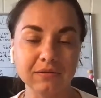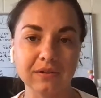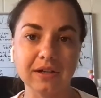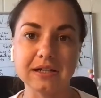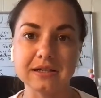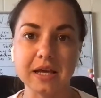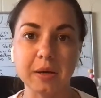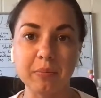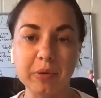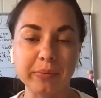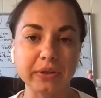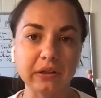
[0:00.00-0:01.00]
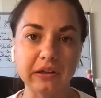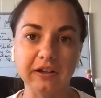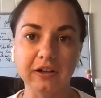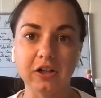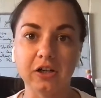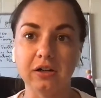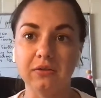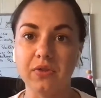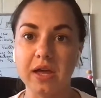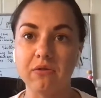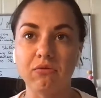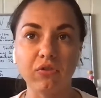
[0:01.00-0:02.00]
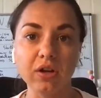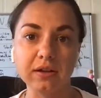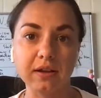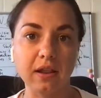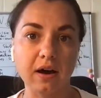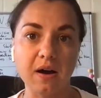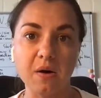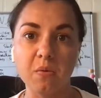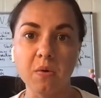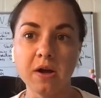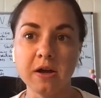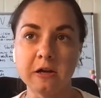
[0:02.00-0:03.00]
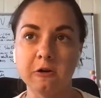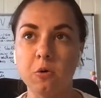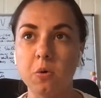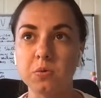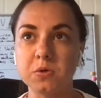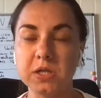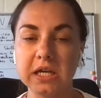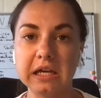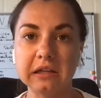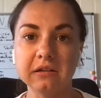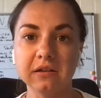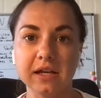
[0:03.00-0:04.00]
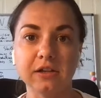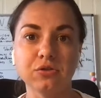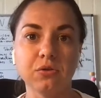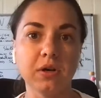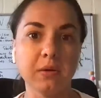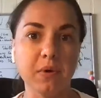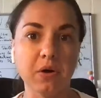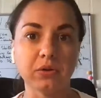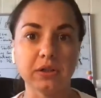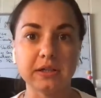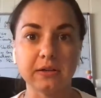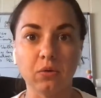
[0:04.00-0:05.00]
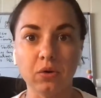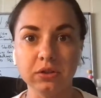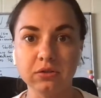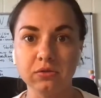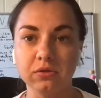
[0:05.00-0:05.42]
It's like people here, they really love go skiing. They talk about it a lot.